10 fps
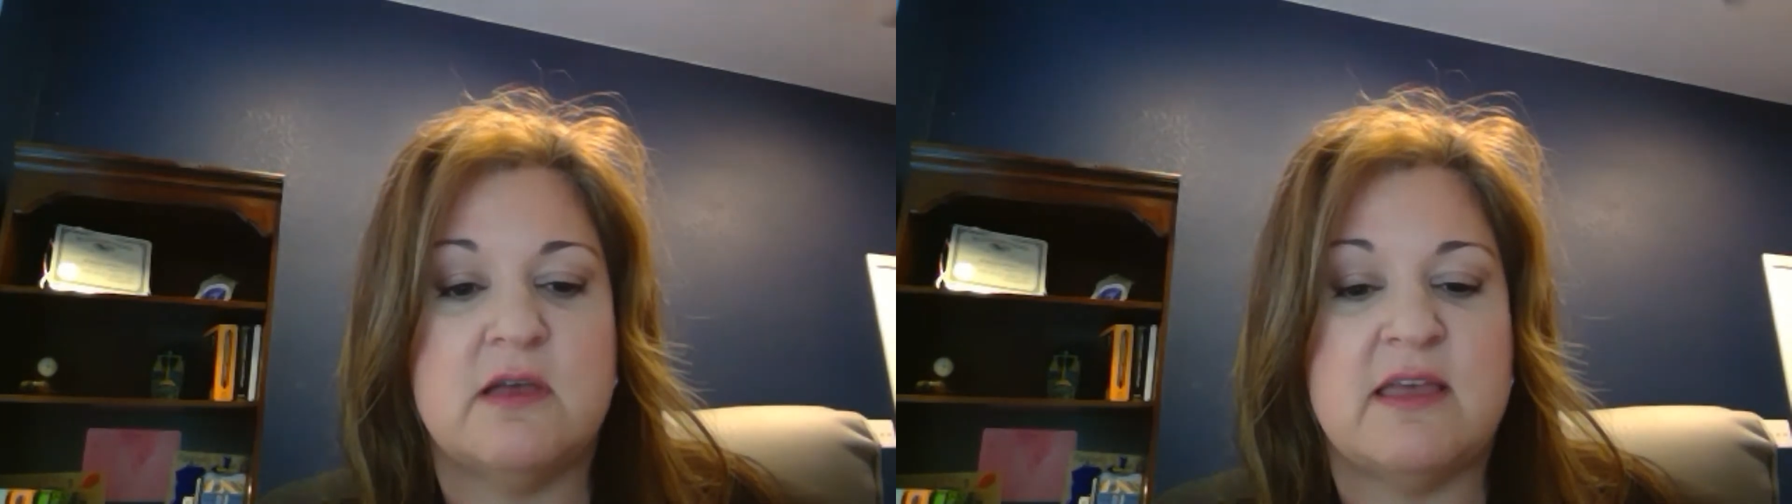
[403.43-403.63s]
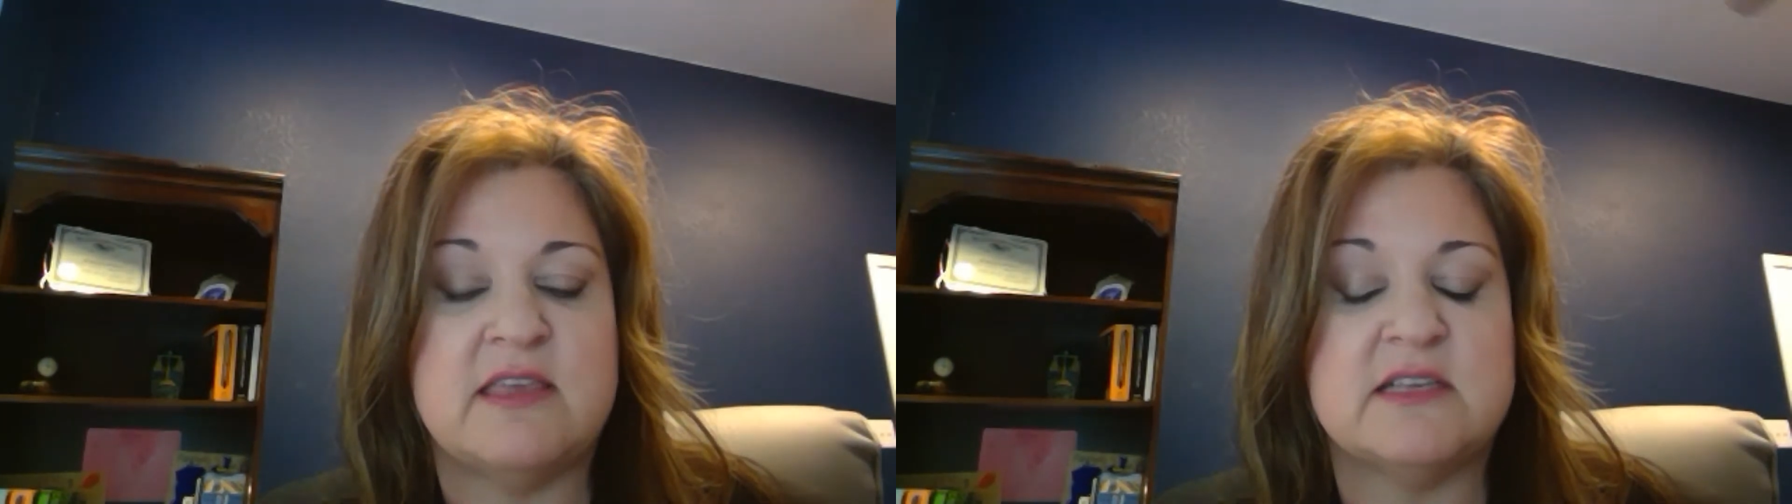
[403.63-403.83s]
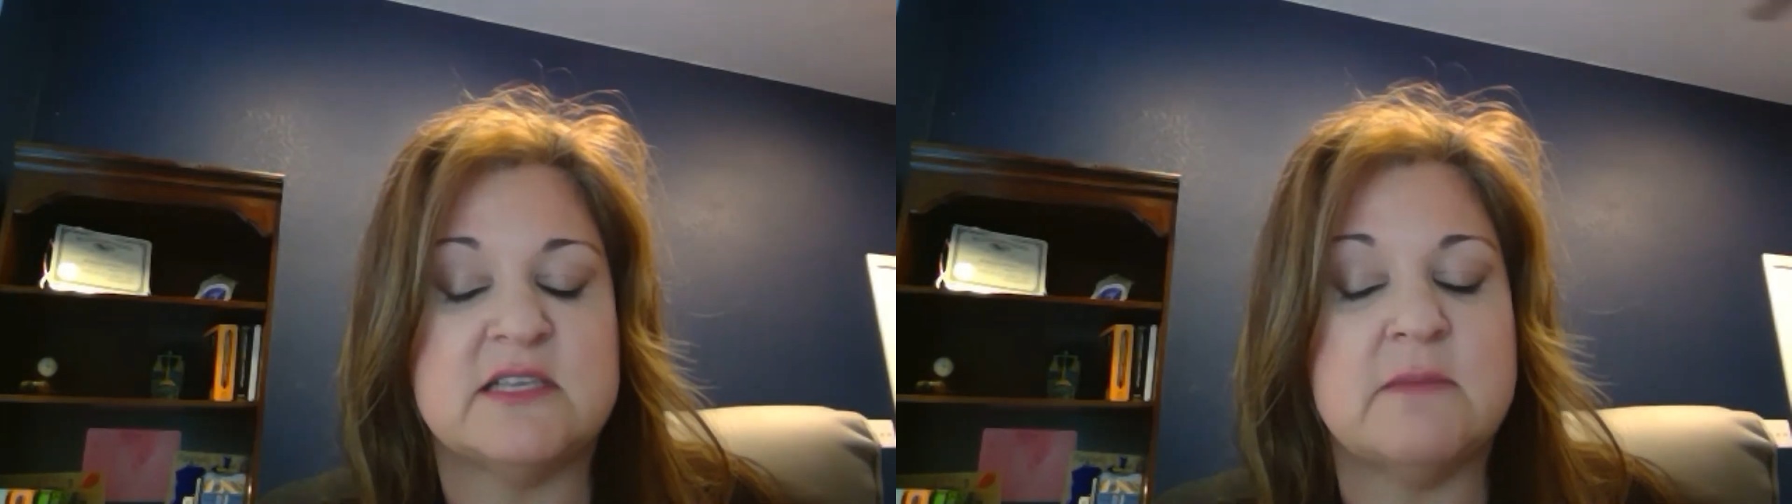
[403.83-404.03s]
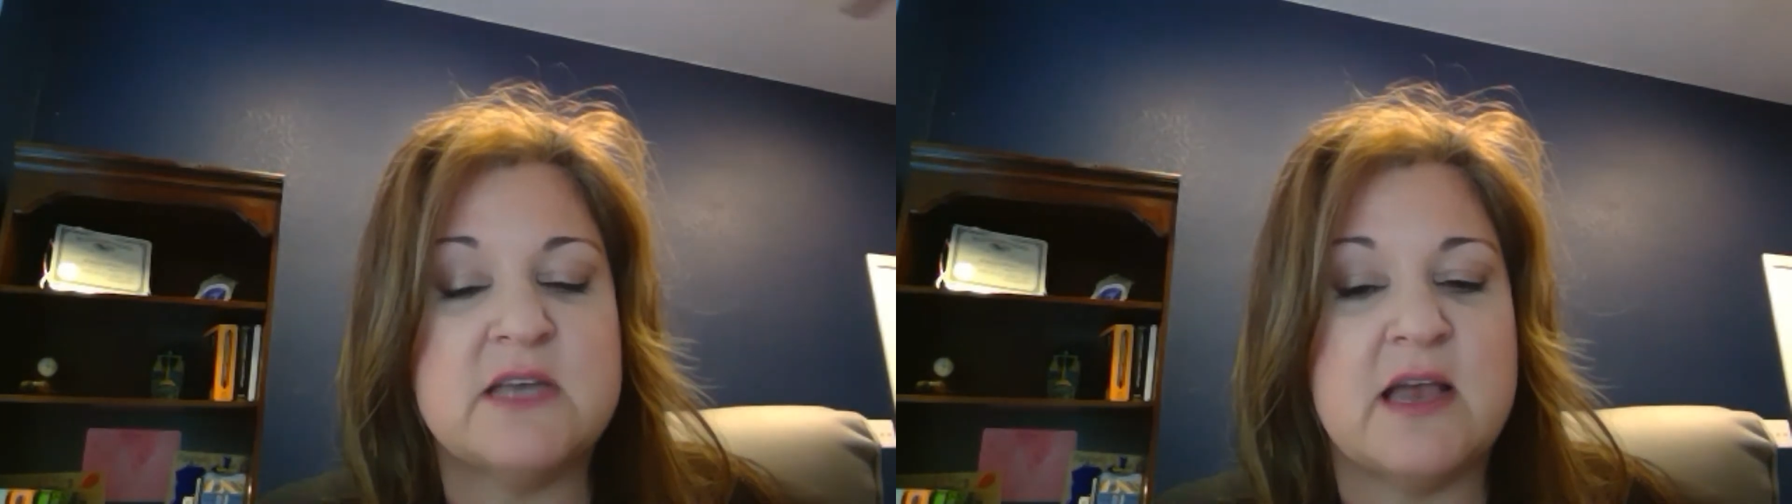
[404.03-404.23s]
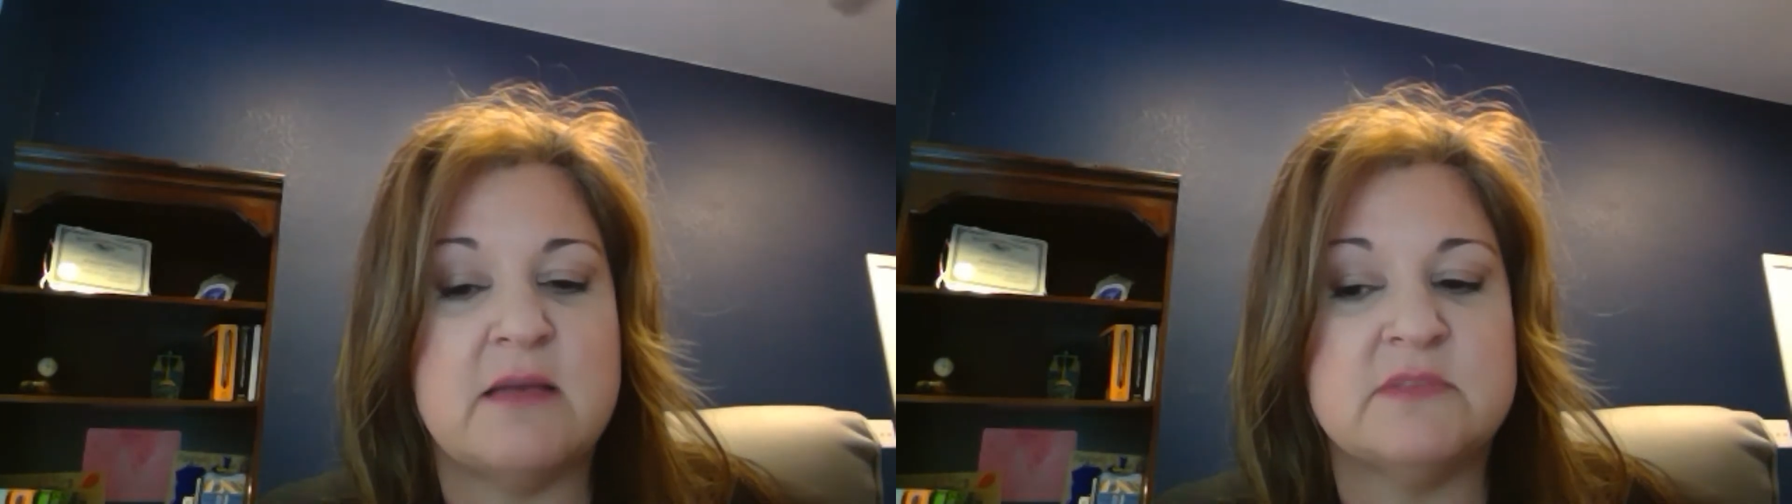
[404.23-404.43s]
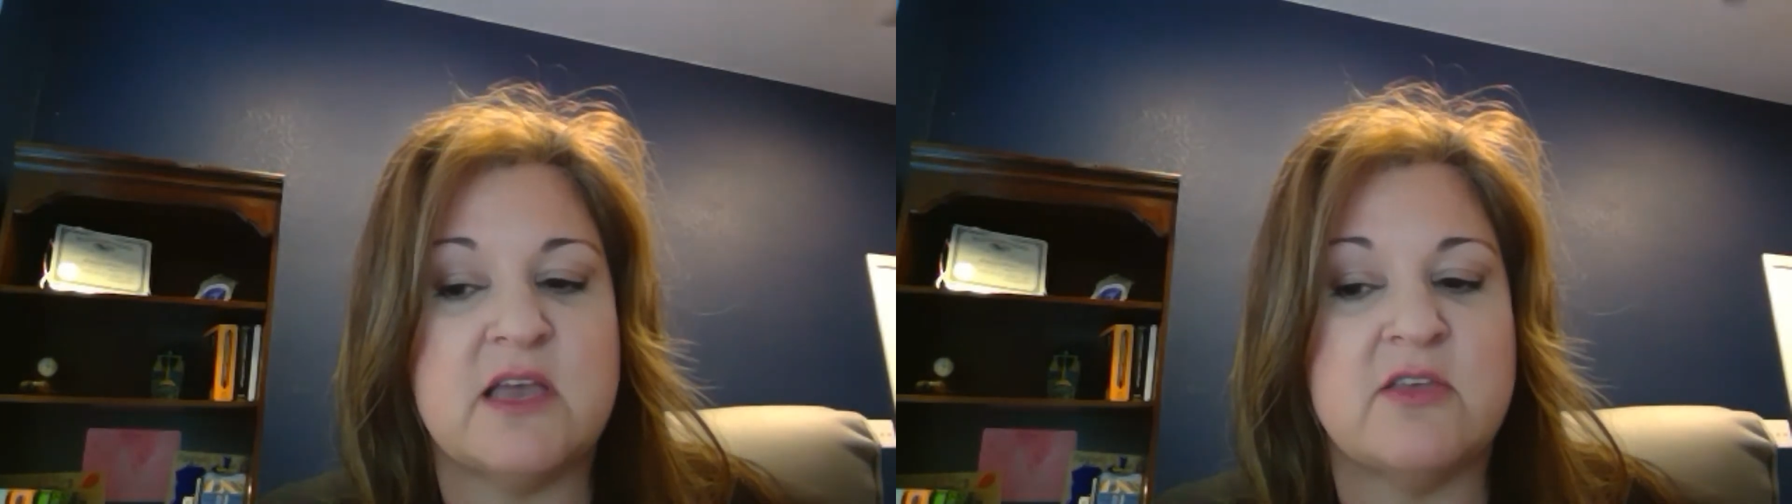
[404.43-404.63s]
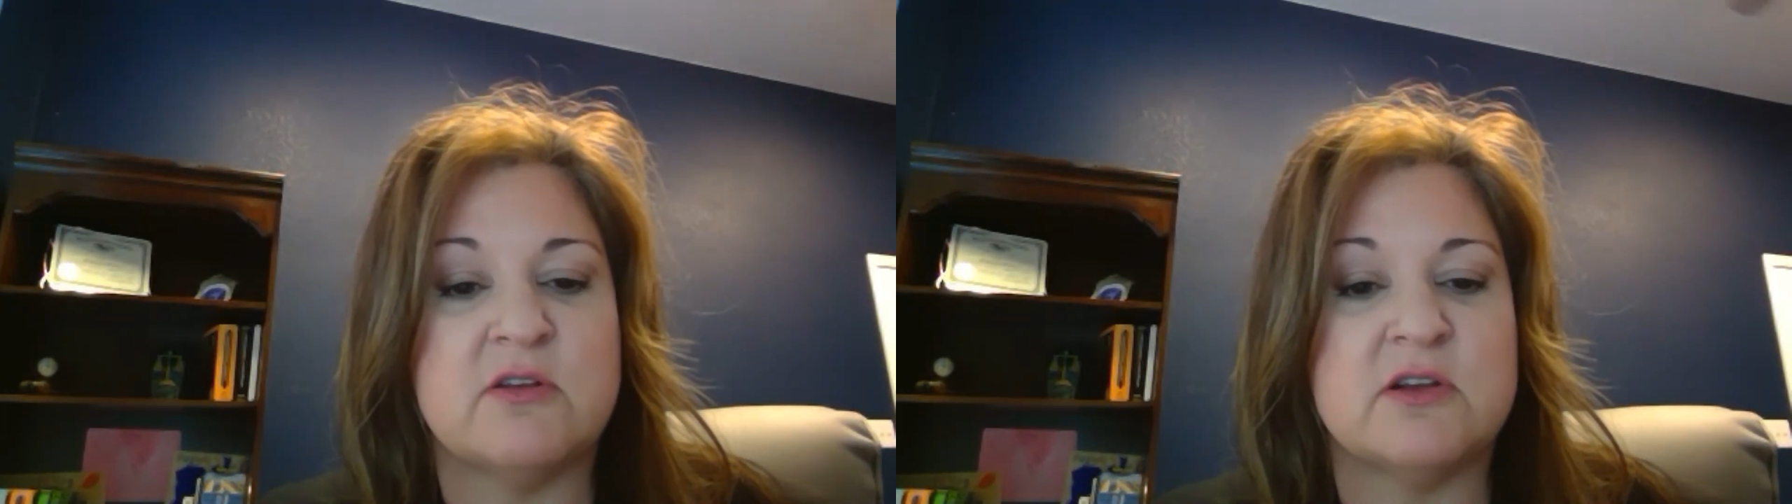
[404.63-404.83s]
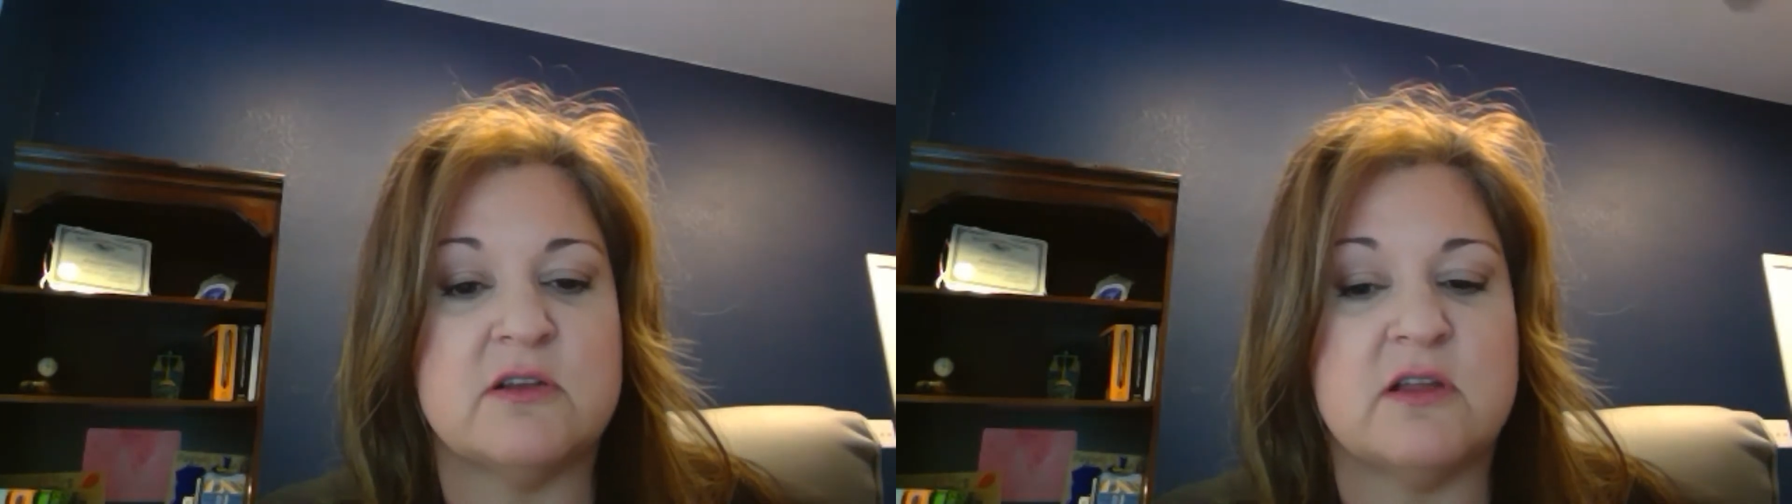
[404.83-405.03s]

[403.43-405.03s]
I think sometimes attorneys,